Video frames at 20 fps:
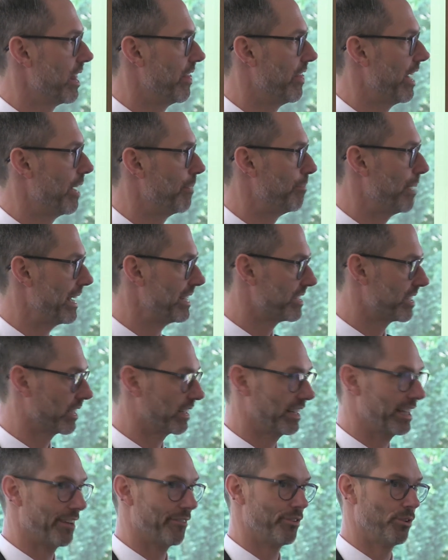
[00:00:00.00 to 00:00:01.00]
that
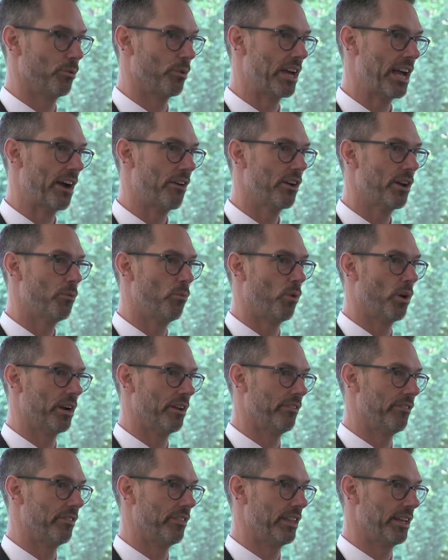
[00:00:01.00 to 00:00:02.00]
basically if you carry one
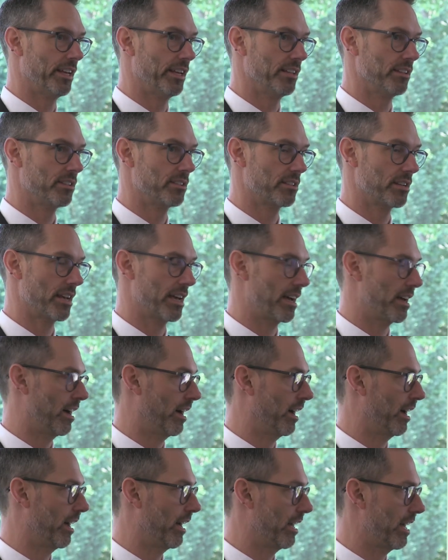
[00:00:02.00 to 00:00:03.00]
of these
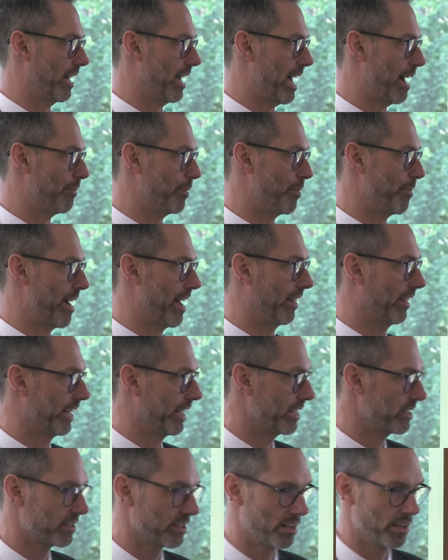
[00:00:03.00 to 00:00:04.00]
uh,
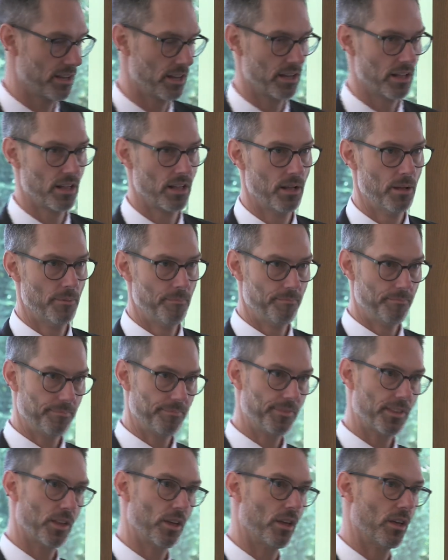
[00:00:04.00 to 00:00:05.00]
abnormalities,
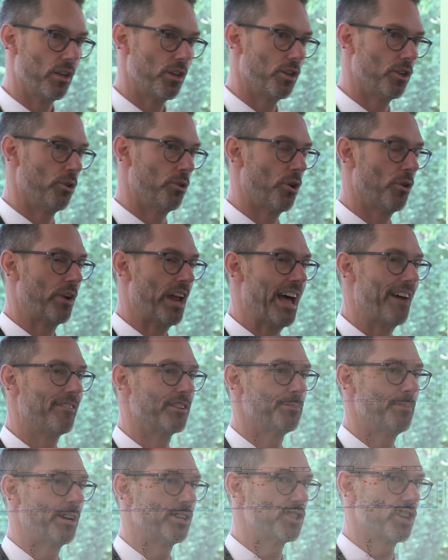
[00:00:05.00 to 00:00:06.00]
you don't have
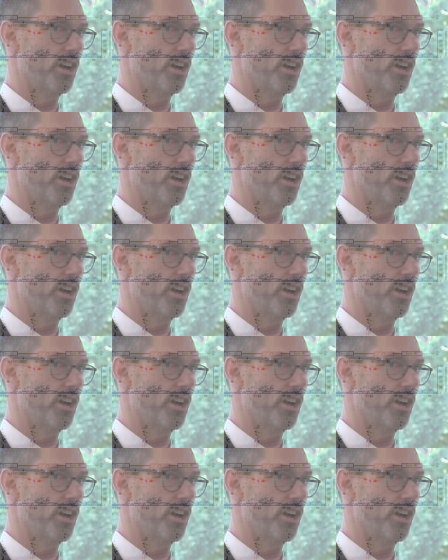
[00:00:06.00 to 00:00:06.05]
as much